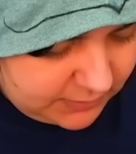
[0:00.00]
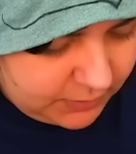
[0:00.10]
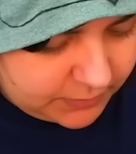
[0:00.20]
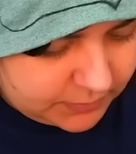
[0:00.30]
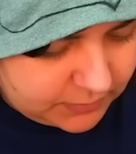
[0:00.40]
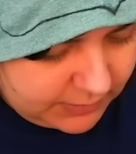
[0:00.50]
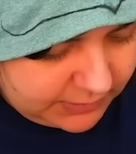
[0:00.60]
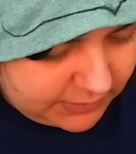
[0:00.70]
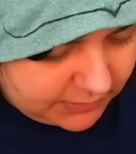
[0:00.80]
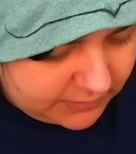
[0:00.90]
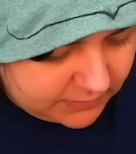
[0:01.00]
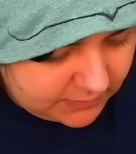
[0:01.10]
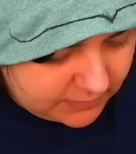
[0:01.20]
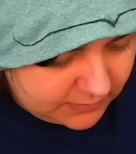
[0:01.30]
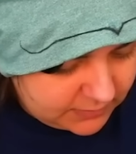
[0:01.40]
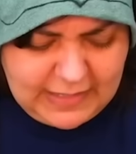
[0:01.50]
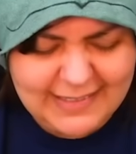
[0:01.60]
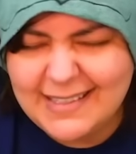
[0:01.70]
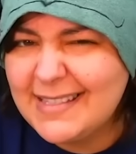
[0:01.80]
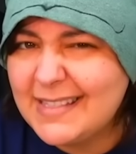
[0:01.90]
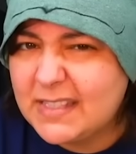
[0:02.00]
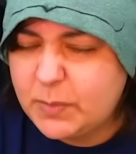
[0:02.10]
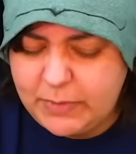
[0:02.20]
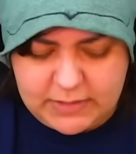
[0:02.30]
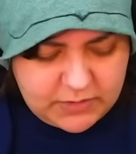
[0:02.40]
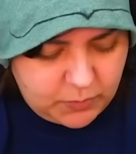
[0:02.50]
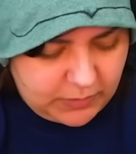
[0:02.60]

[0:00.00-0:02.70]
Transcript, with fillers: Oh, there you go. Yeah, it doesn't spin as